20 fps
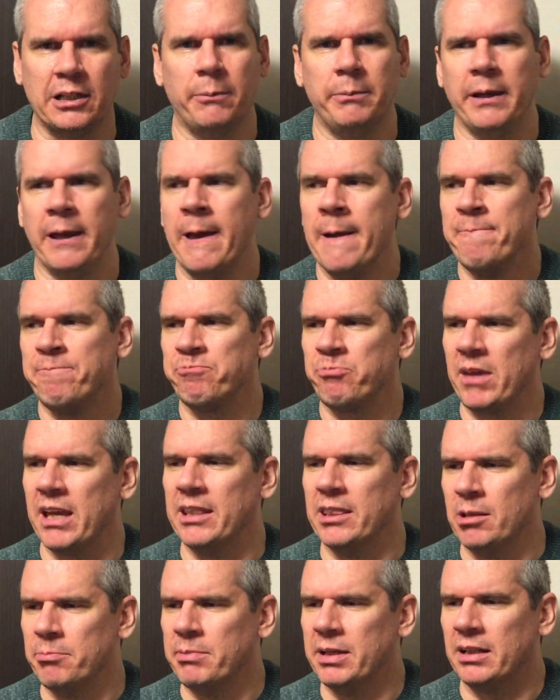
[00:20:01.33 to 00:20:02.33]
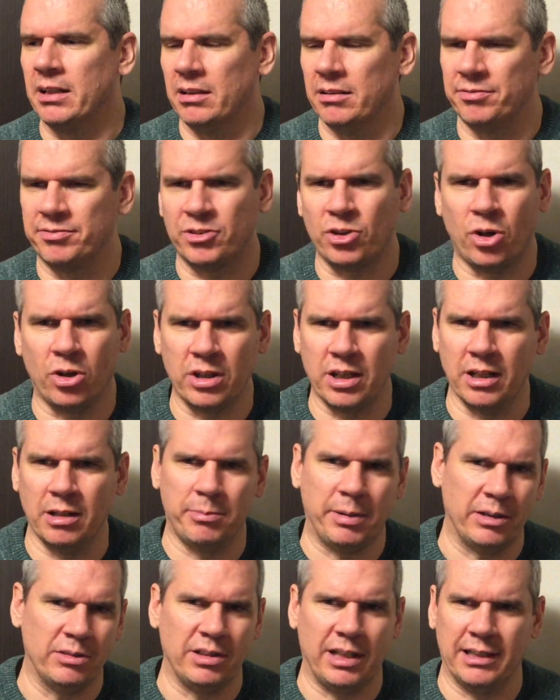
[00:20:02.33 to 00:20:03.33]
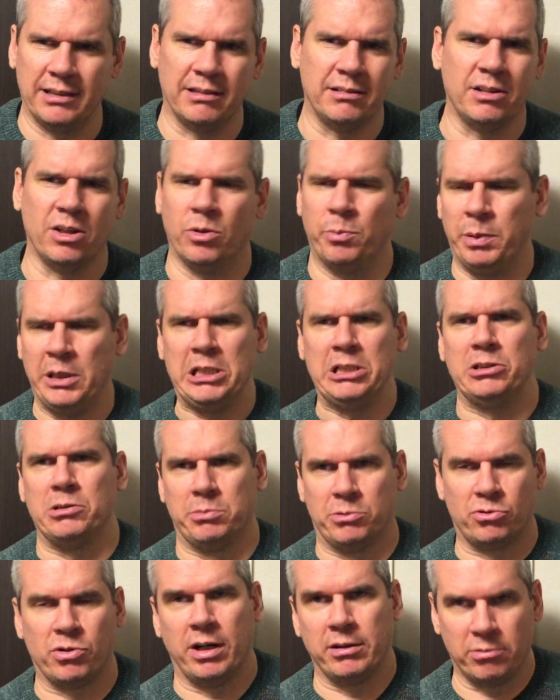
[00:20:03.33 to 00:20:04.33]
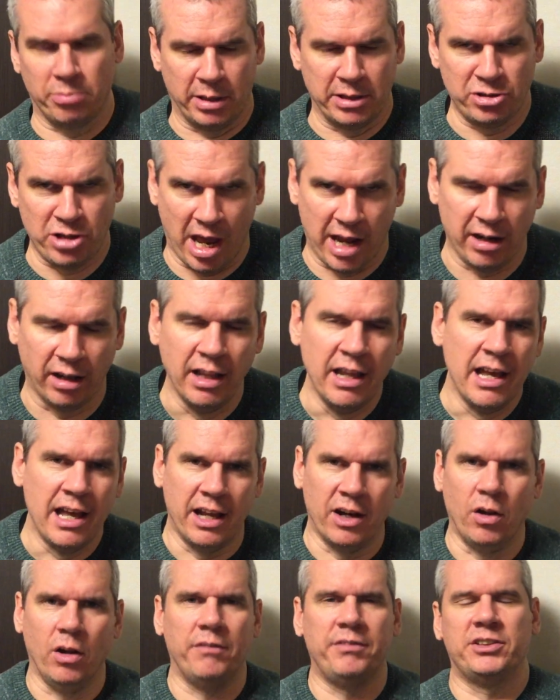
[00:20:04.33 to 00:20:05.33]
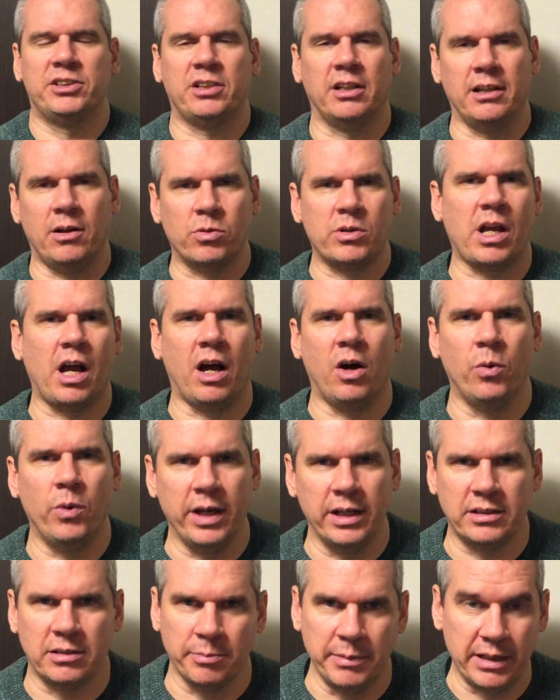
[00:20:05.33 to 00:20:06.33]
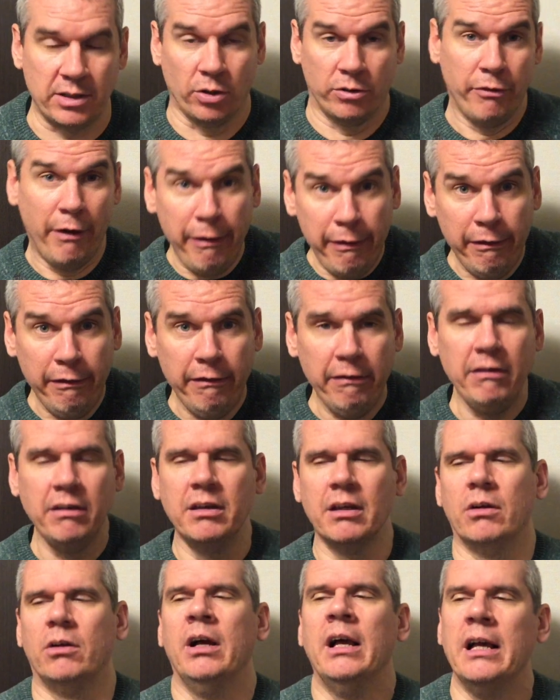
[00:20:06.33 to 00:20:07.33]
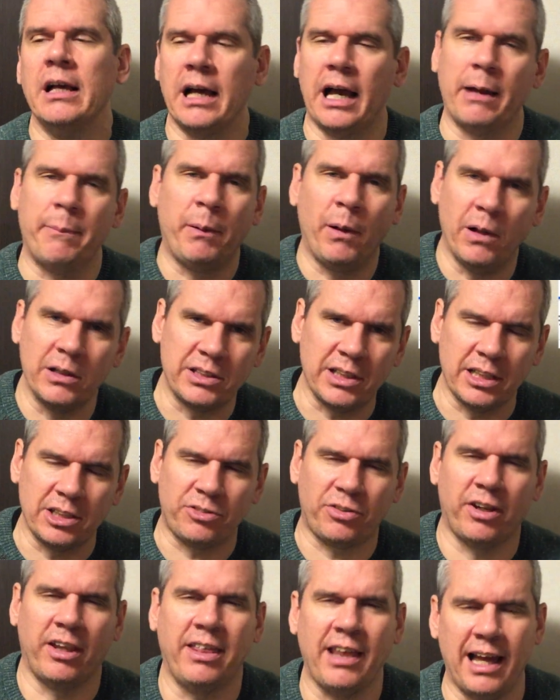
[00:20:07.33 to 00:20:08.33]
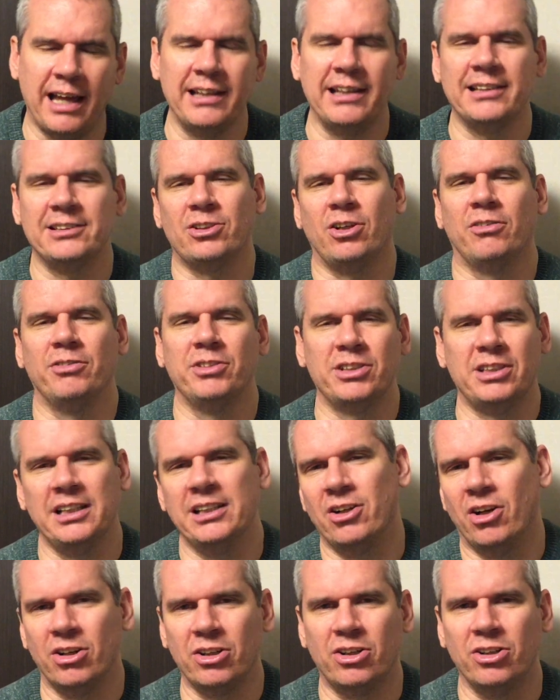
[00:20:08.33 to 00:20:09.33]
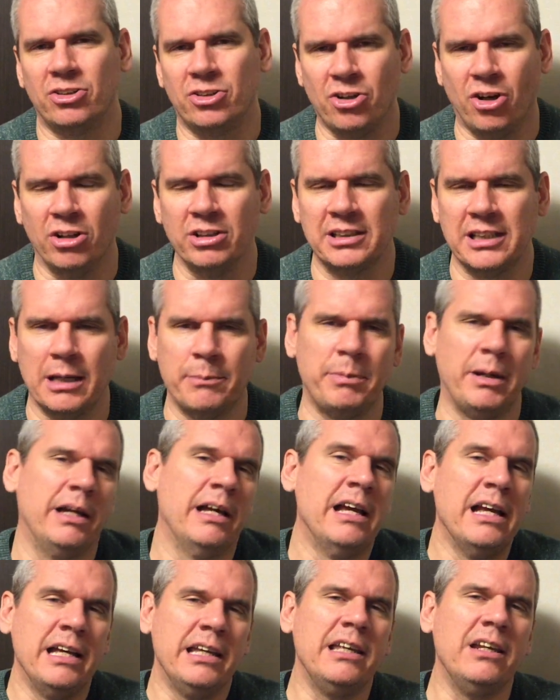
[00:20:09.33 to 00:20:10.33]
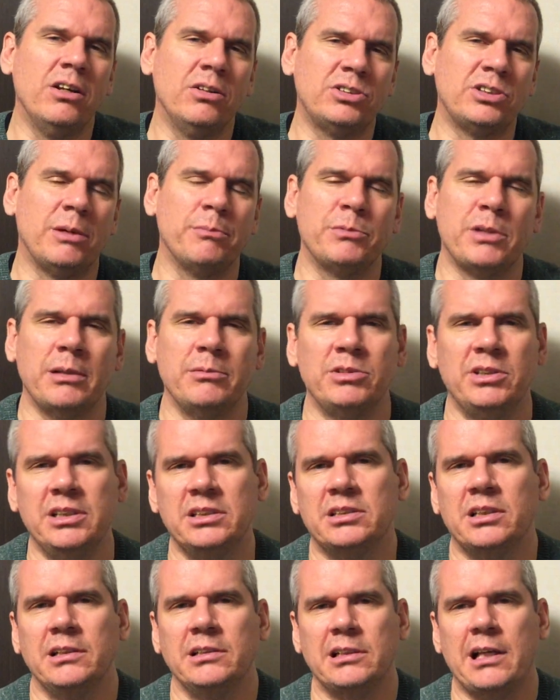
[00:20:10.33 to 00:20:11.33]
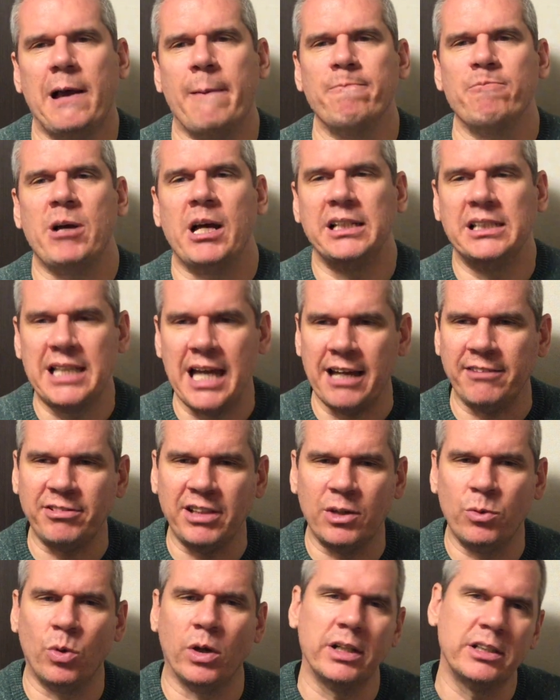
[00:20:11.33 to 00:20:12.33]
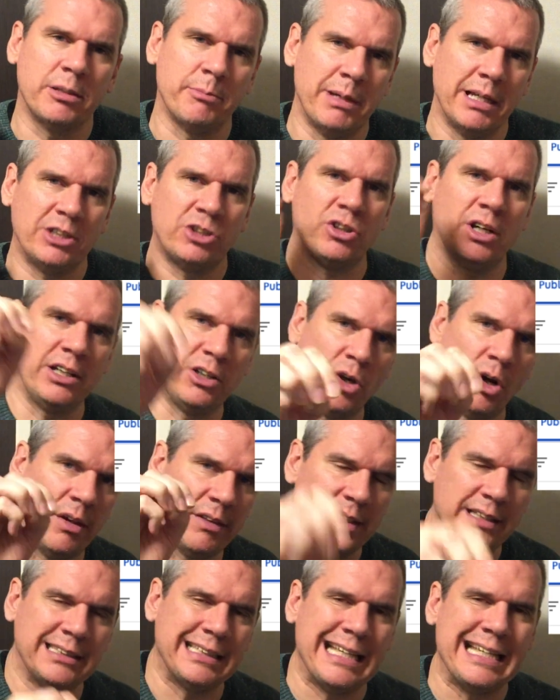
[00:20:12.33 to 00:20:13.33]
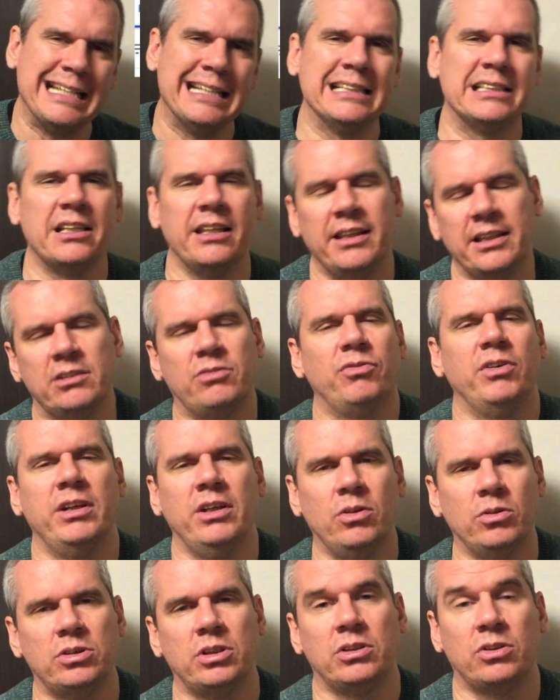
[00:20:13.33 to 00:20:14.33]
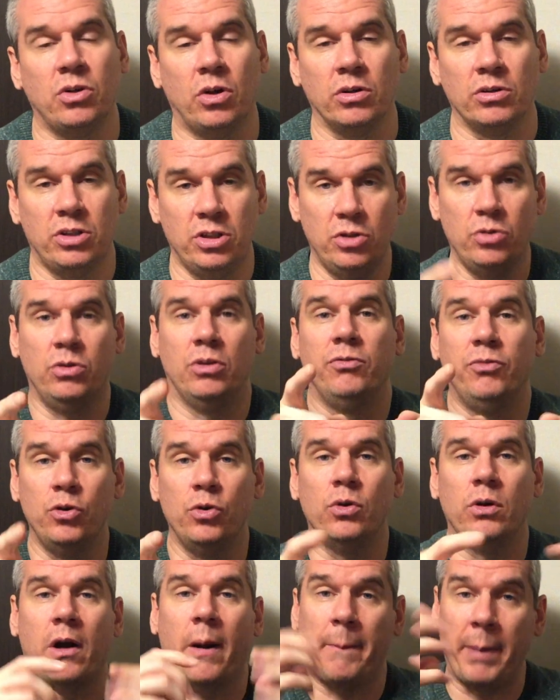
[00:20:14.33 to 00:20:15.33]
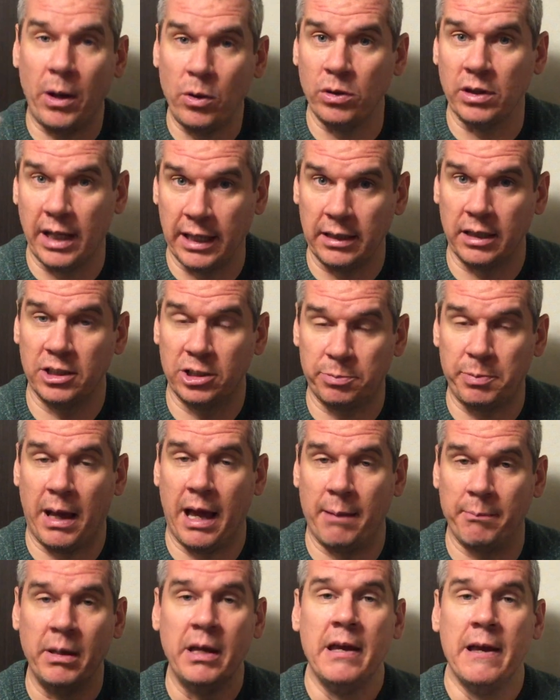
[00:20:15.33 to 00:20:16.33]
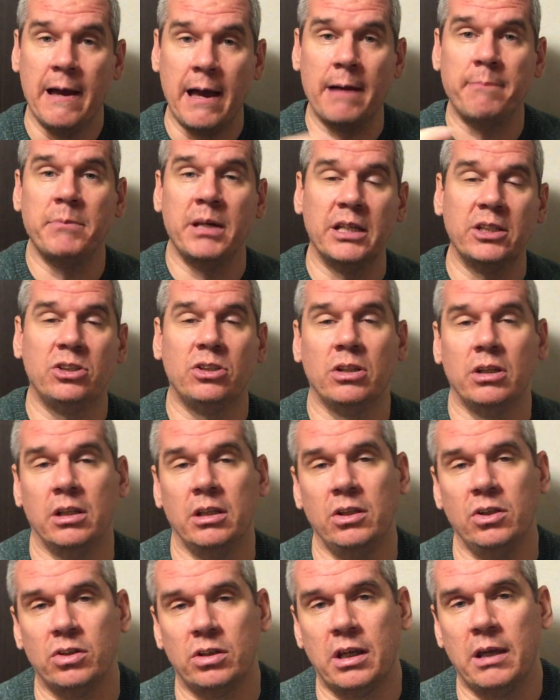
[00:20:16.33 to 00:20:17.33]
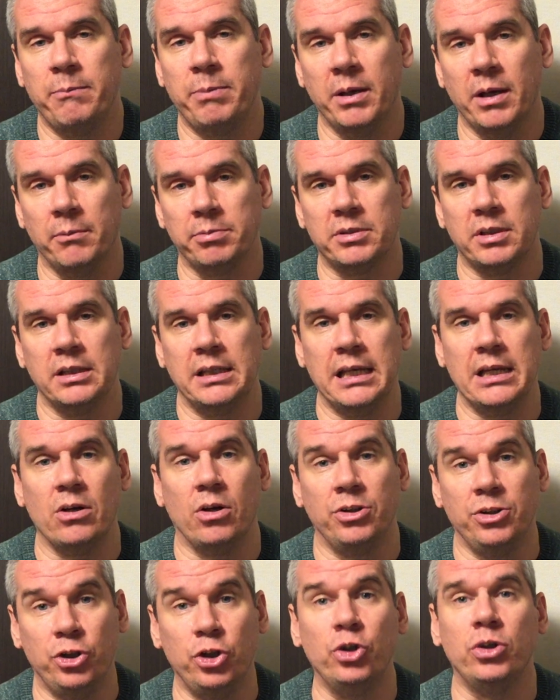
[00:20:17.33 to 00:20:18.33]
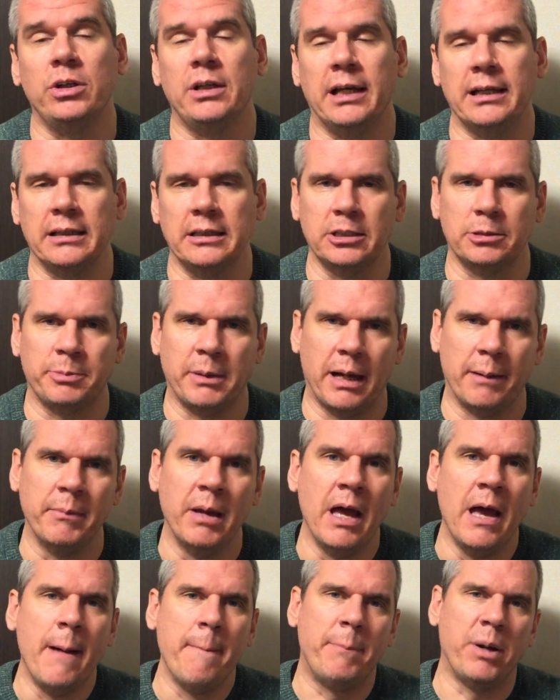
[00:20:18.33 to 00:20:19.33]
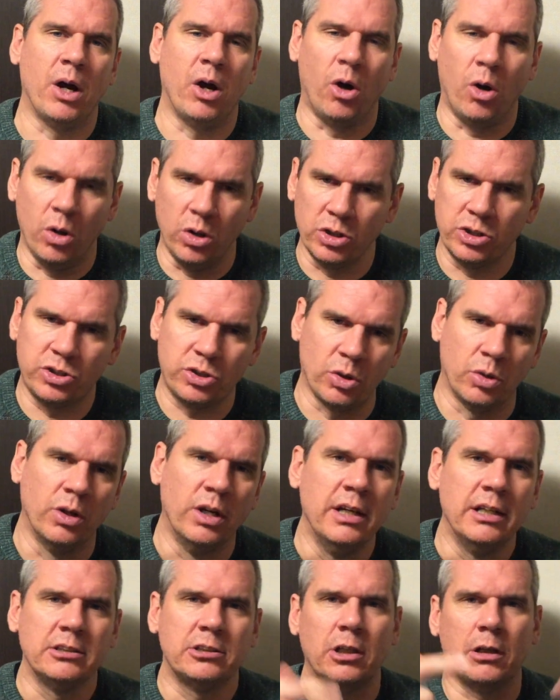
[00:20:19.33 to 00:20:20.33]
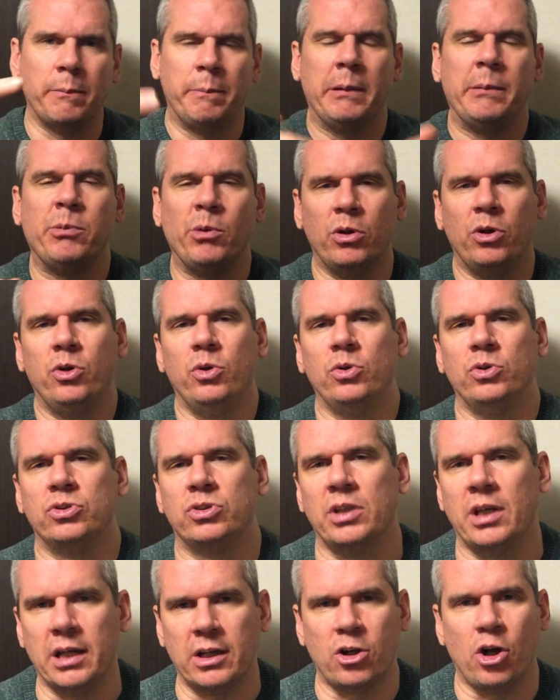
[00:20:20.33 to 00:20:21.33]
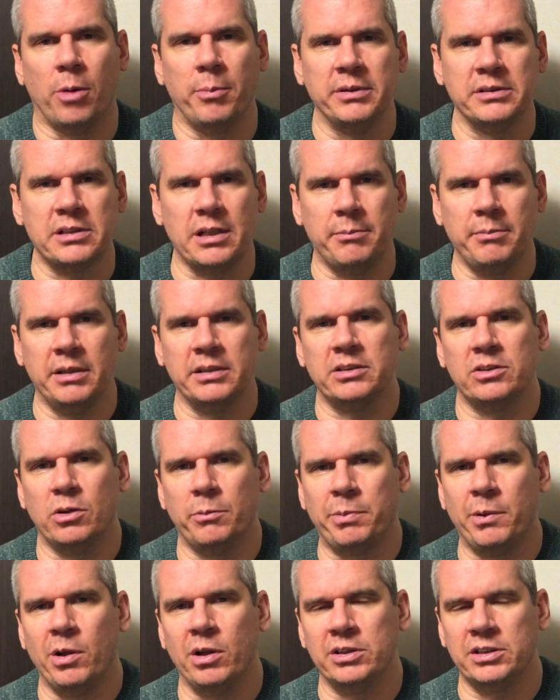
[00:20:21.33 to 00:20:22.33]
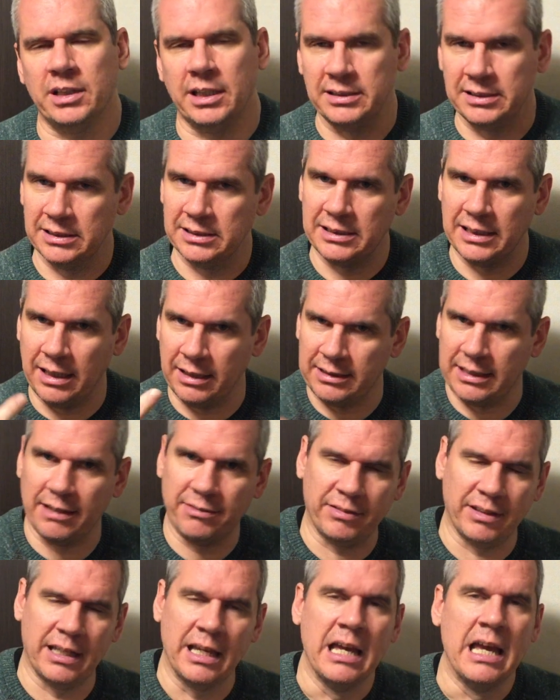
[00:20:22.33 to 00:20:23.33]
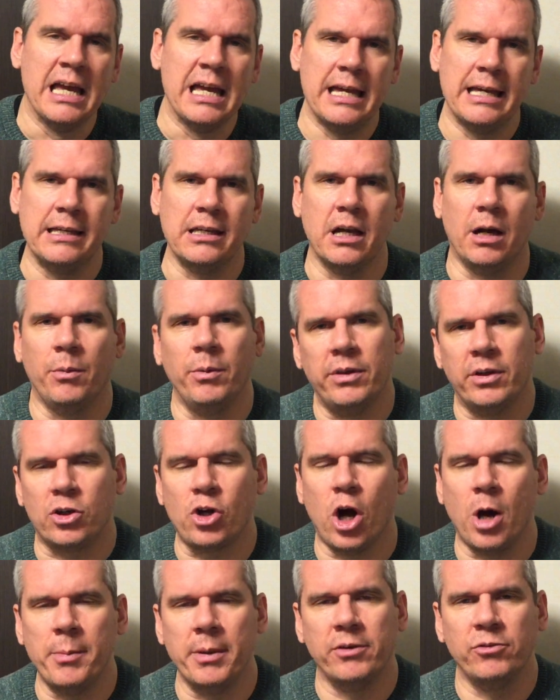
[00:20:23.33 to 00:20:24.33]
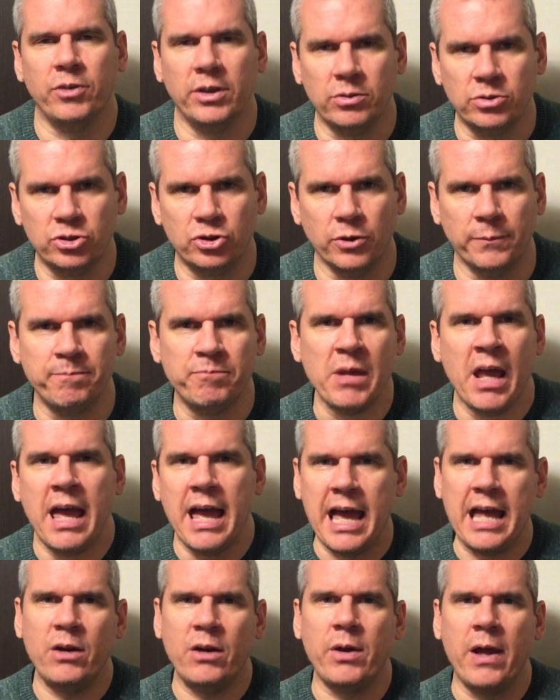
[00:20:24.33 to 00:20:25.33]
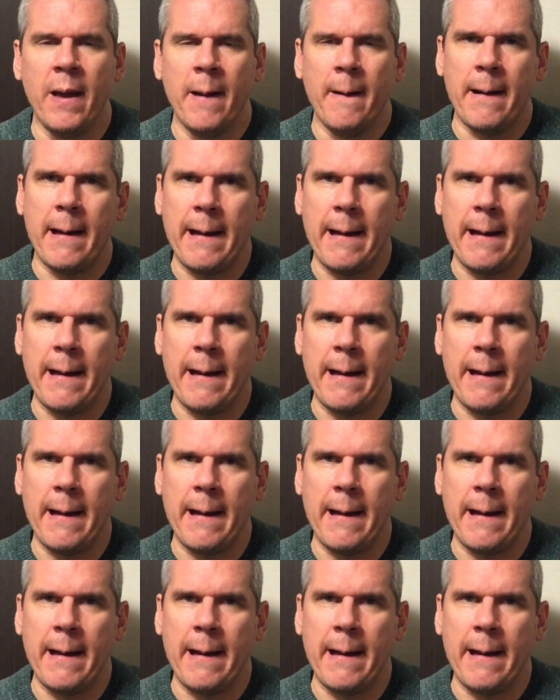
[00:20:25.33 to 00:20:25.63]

I'll be in the middle of talking about, like, please subscribe to my channel, and all of a sudden I'll cut away to me going, I apologize for that. That's obviously not good content, but sometimes these things happen. But I definitely want to make sure I got this into this video to talk to you, the viewer, about likely spam, and make sure that you're keeping up to date on your likely spam, but also to the people whose comments I missed, to apologize and say I'll definitely hit you up with a comment real soon. Anyway,